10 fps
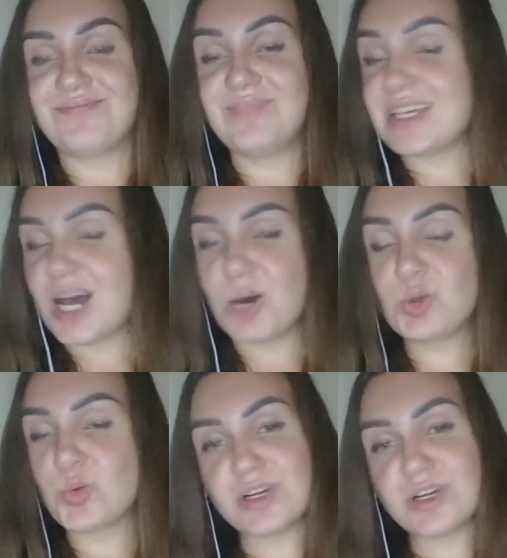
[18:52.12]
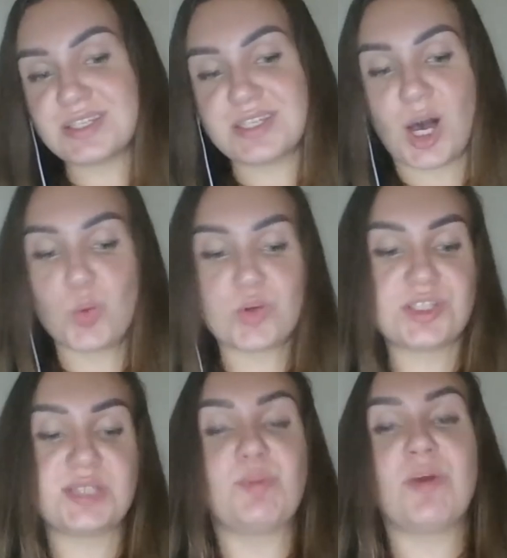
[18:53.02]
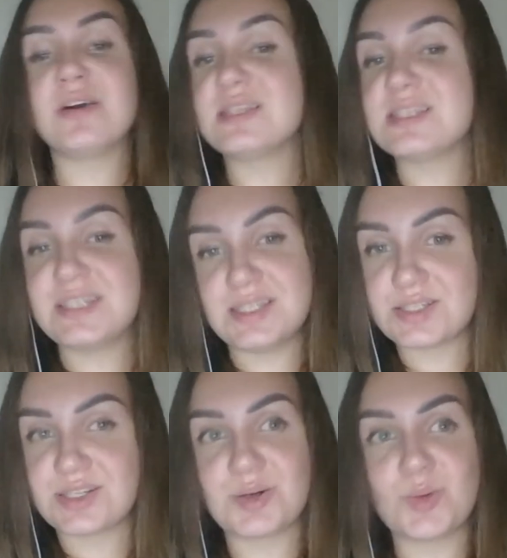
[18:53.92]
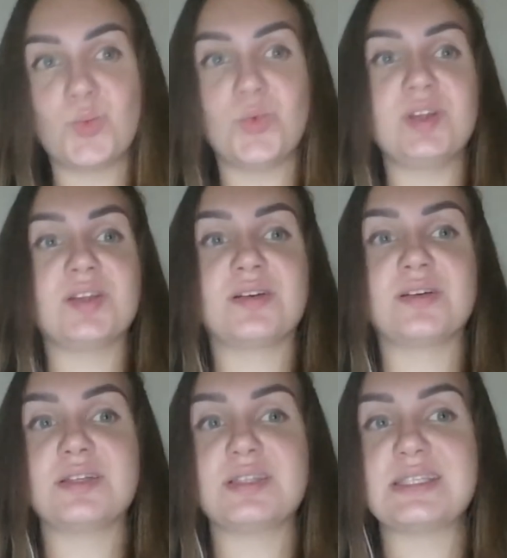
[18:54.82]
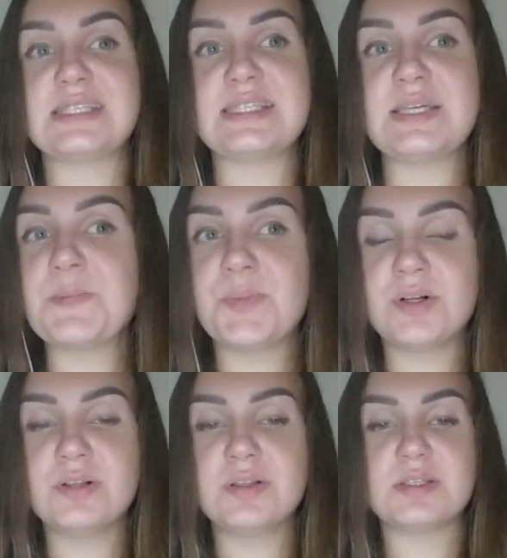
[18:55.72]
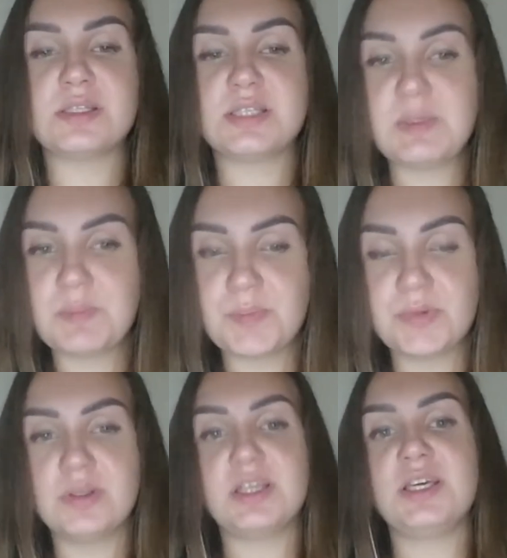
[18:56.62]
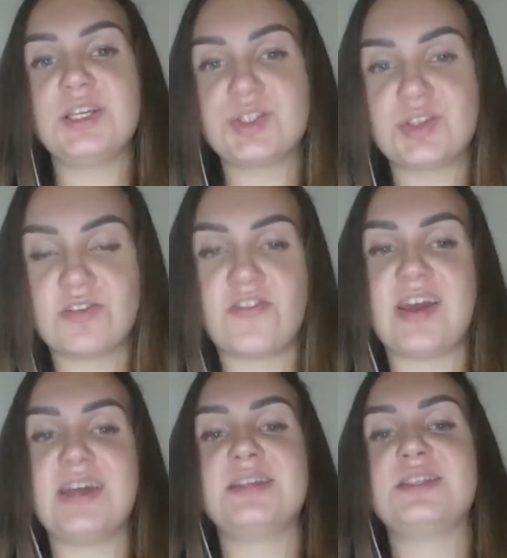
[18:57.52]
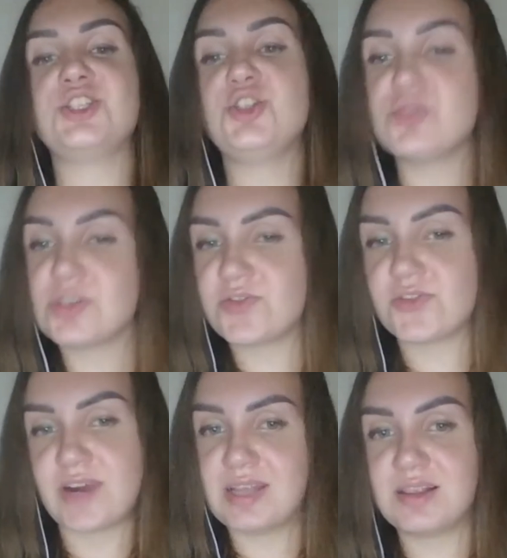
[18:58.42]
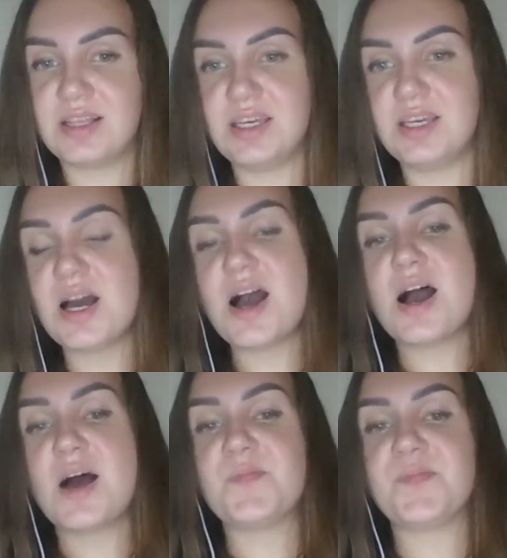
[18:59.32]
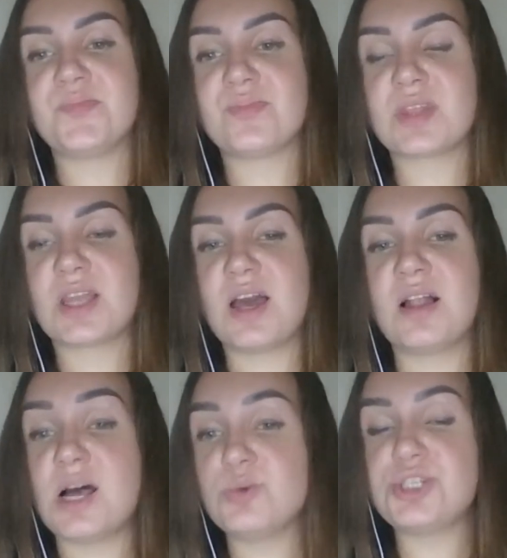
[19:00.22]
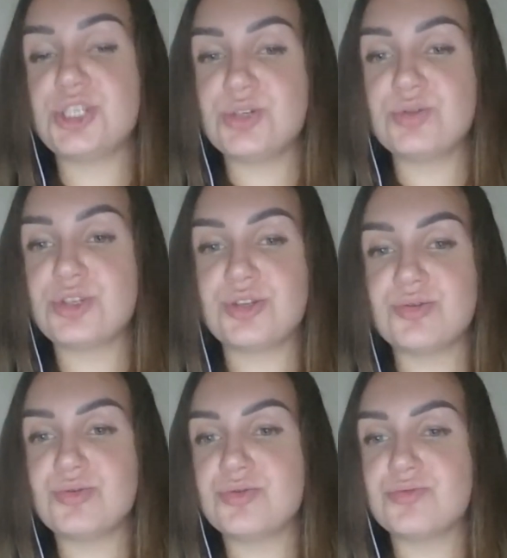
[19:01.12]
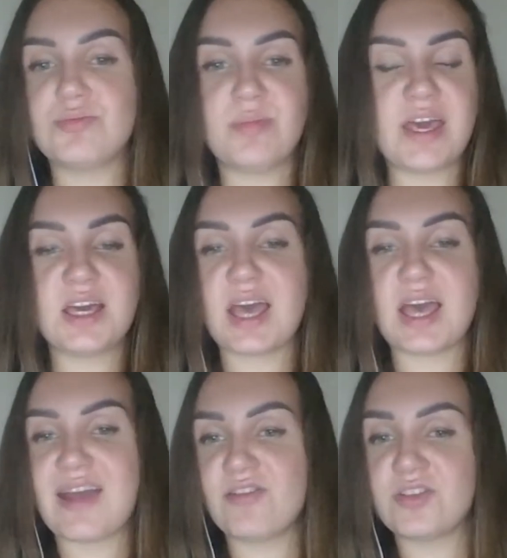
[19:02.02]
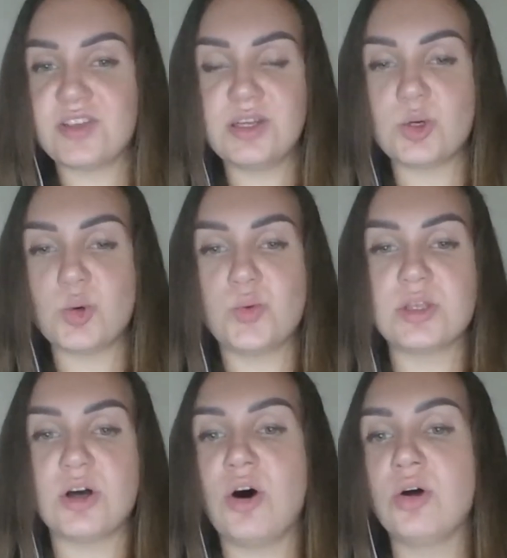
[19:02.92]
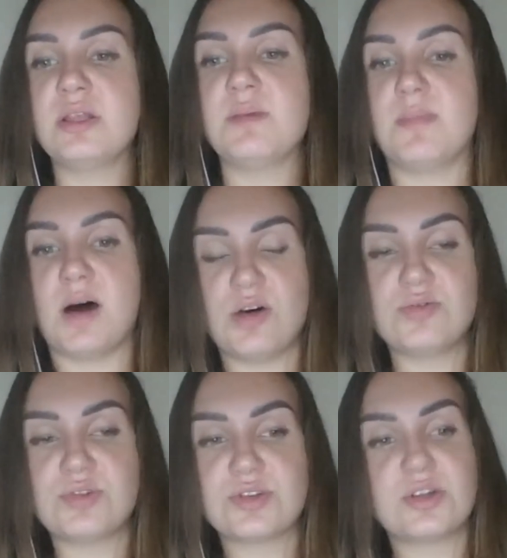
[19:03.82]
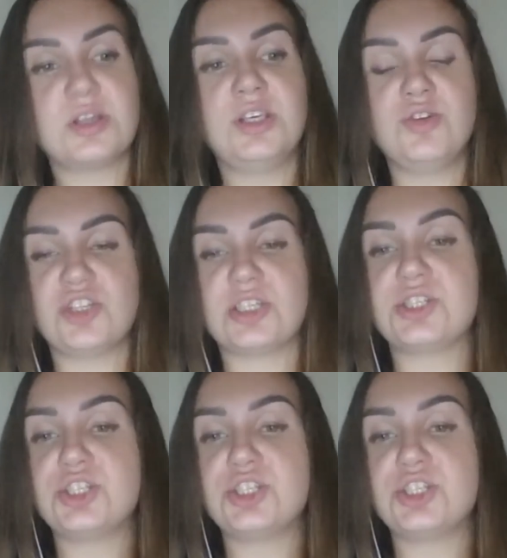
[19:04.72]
That's how it works. Our smart system with a simple interface, user-friendly, allows you to make everything with only mouse. You just